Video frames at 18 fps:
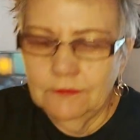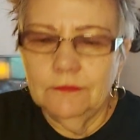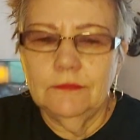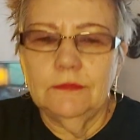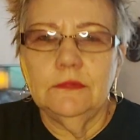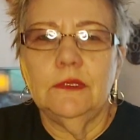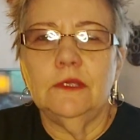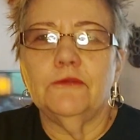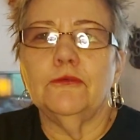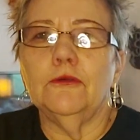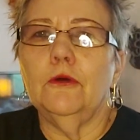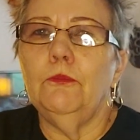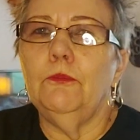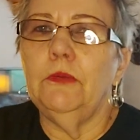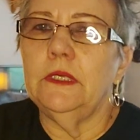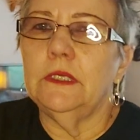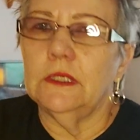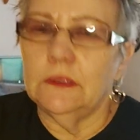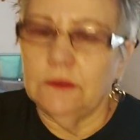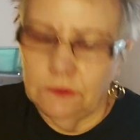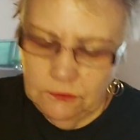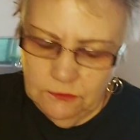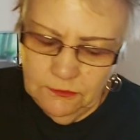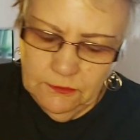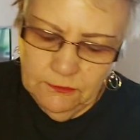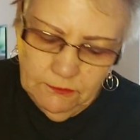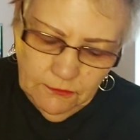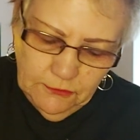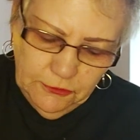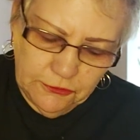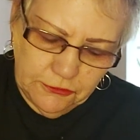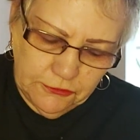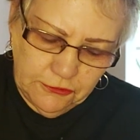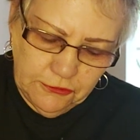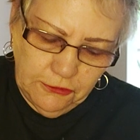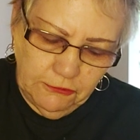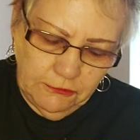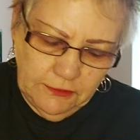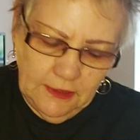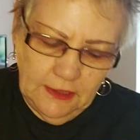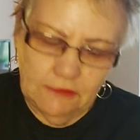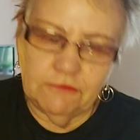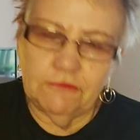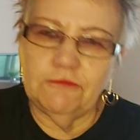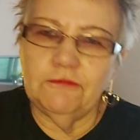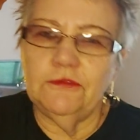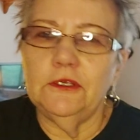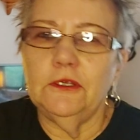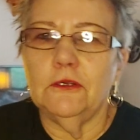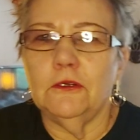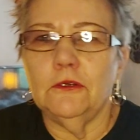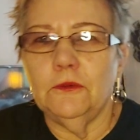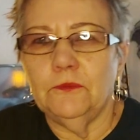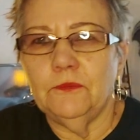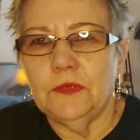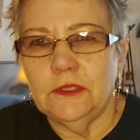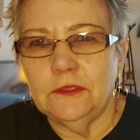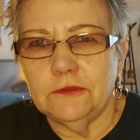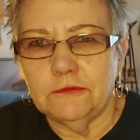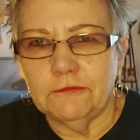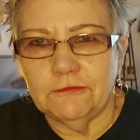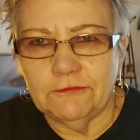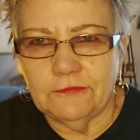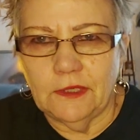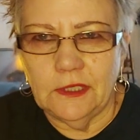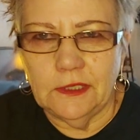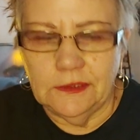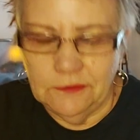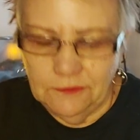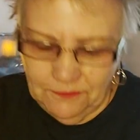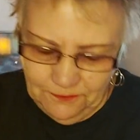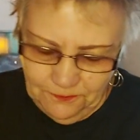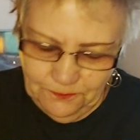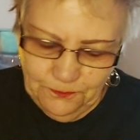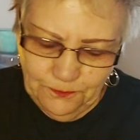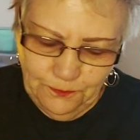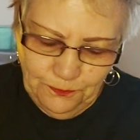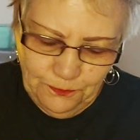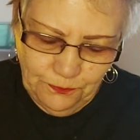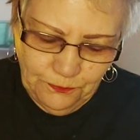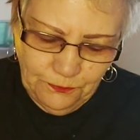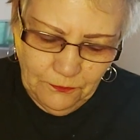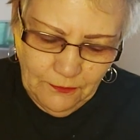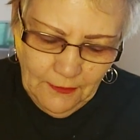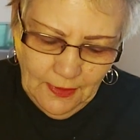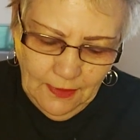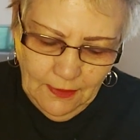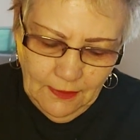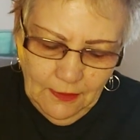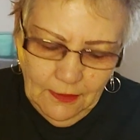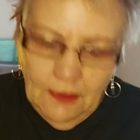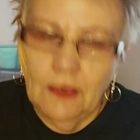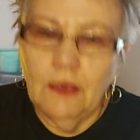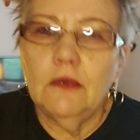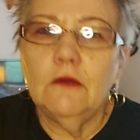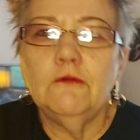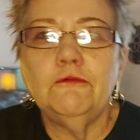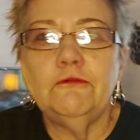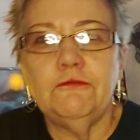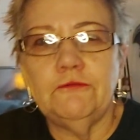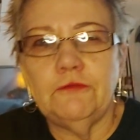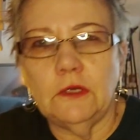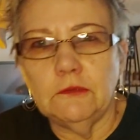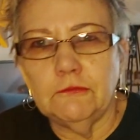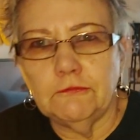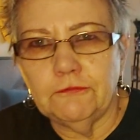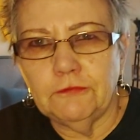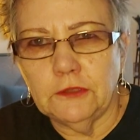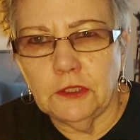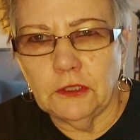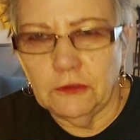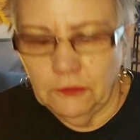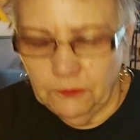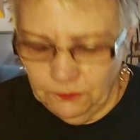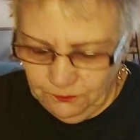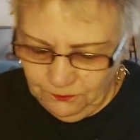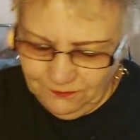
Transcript: And let's hope we can turn that fear into fun. Fun fear.